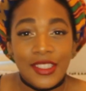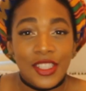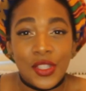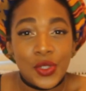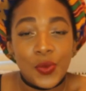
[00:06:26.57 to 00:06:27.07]

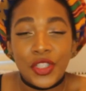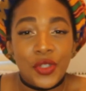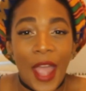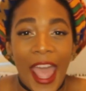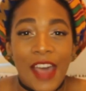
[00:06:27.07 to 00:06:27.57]
use what
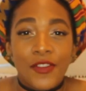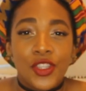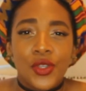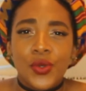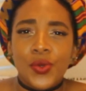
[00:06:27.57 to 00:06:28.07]
you have.
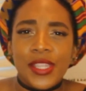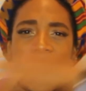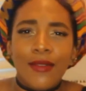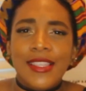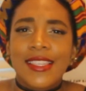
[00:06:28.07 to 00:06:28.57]
Use
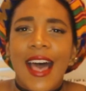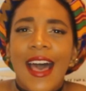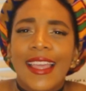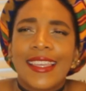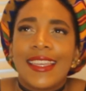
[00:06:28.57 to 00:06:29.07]

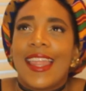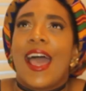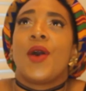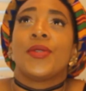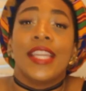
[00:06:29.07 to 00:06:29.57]
outside. Get
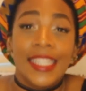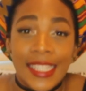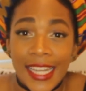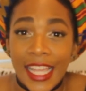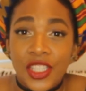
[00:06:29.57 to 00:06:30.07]
out
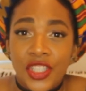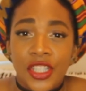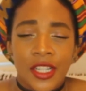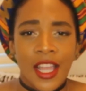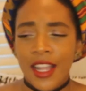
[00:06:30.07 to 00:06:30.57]
in
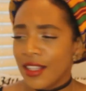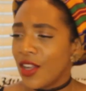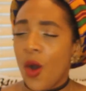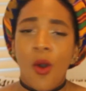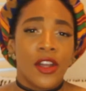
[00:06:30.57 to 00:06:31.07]
nature.
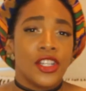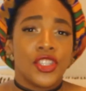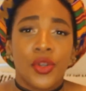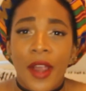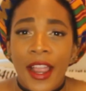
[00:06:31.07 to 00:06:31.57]
Go on a
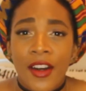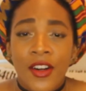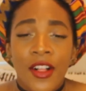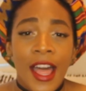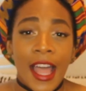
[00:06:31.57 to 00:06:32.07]

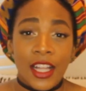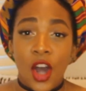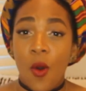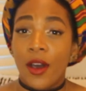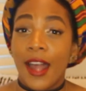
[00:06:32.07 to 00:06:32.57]
trail,
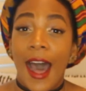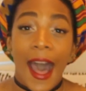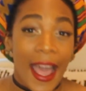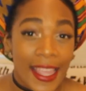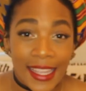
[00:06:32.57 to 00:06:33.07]
go on a
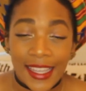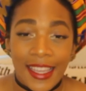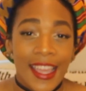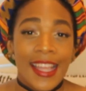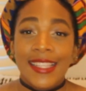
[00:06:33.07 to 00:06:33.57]
hike,
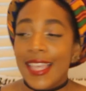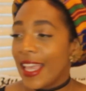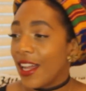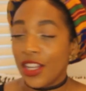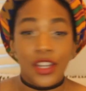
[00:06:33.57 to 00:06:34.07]

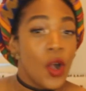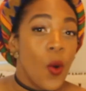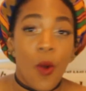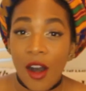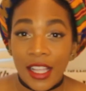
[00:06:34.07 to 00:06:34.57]
take a good
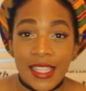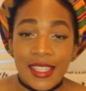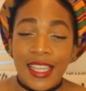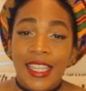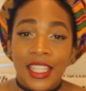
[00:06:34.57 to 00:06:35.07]
old walking
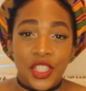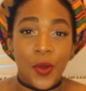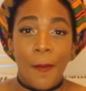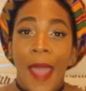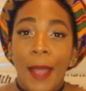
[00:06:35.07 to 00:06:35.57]
stick, get you
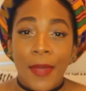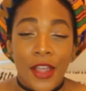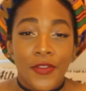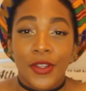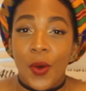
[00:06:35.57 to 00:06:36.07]
a
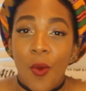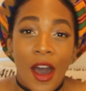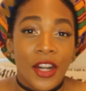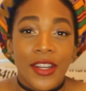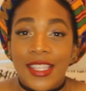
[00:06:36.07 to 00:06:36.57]
backpack full of
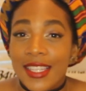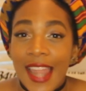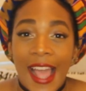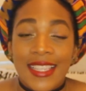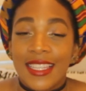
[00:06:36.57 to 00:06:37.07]
water and
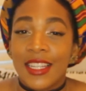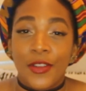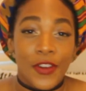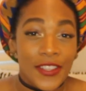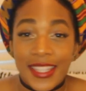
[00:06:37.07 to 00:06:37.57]
snacks and a
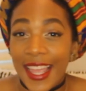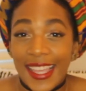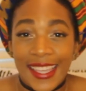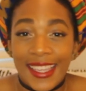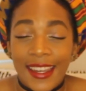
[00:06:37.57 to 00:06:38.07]
first
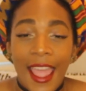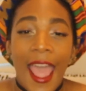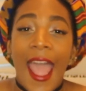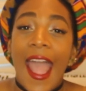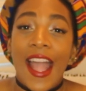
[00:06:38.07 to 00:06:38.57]
aid kit,
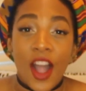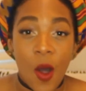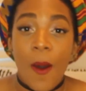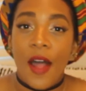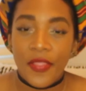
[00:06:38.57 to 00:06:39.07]
and
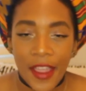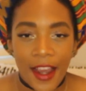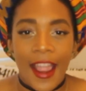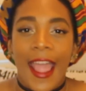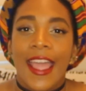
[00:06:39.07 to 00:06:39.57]
go out
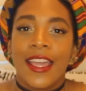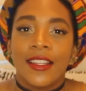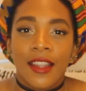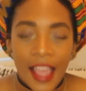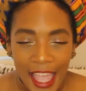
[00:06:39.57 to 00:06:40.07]
there
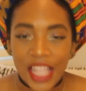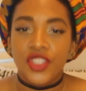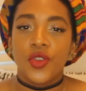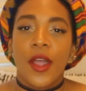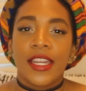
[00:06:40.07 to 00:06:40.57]
and
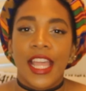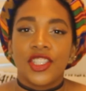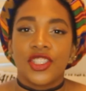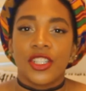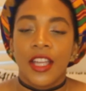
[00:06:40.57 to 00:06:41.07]
enjoy
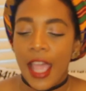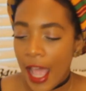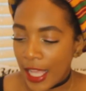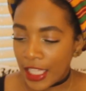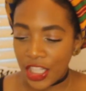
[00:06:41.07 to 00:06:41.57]
nature.
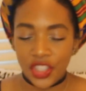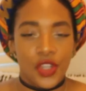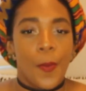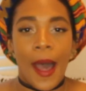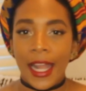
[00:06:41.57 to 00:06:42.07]
Get
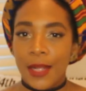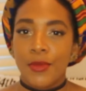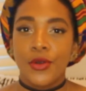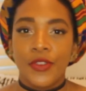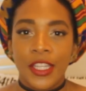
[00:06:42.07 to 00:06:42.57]
your body
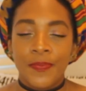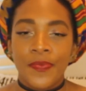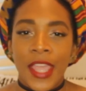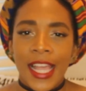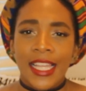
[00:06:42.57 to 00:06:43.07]
moving,
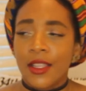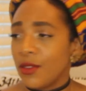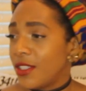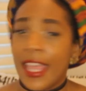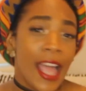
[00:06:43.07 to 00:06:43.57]

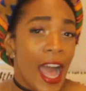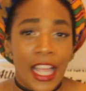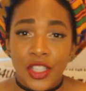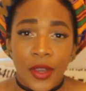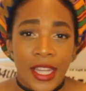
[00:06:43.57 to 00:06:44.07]
stay
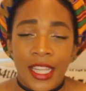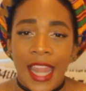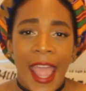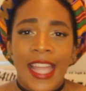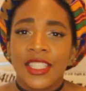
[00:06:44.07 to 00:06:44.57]

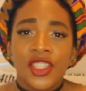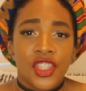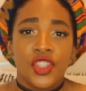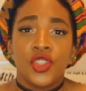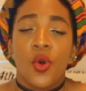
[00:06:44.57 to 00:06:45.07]
hydrated, and just
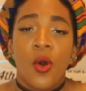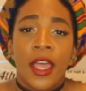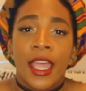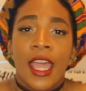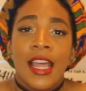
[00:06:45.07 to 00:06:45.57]

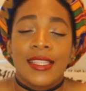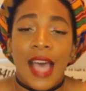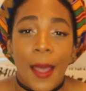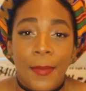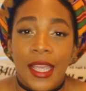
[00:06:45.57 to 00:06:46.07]
enjoy
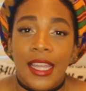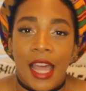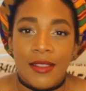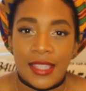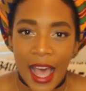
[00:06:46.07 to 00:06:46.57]
time being
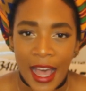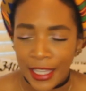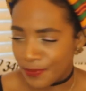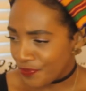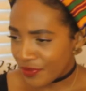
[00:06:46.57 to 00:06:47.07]

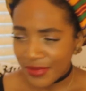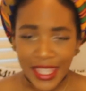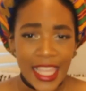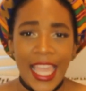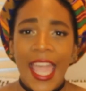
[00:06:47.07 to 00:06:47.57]
outside.
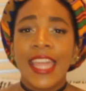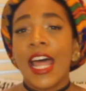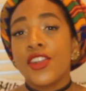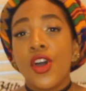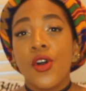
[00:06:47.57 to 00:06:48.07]
And
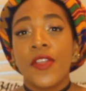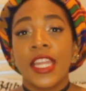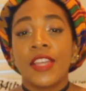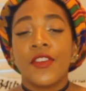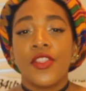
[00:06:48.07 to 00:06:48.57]
I know that
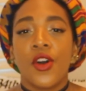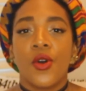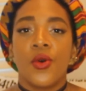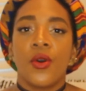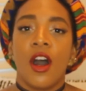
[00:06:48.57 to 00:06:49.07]
even
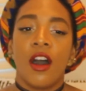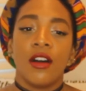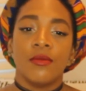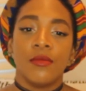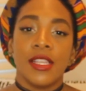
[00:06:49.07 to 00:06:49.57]
though
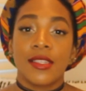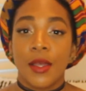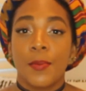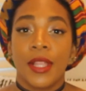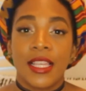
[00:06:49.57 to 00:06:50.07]
in
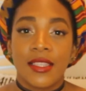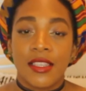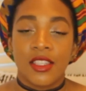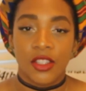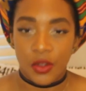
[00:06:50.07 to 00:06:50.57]
some
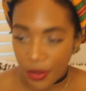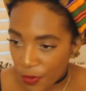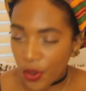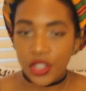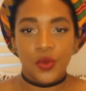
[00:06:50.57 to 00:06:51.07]
places, of
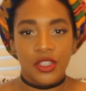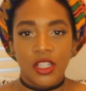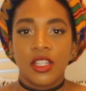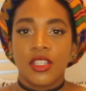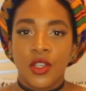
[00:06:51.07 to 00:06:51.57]
course we're still
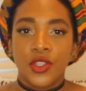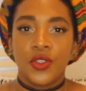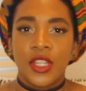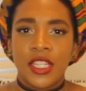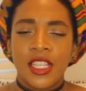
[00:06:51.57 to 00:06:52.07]
going to social
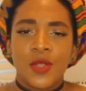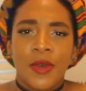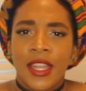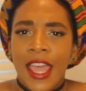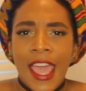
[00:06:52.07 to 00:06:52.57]
distance, but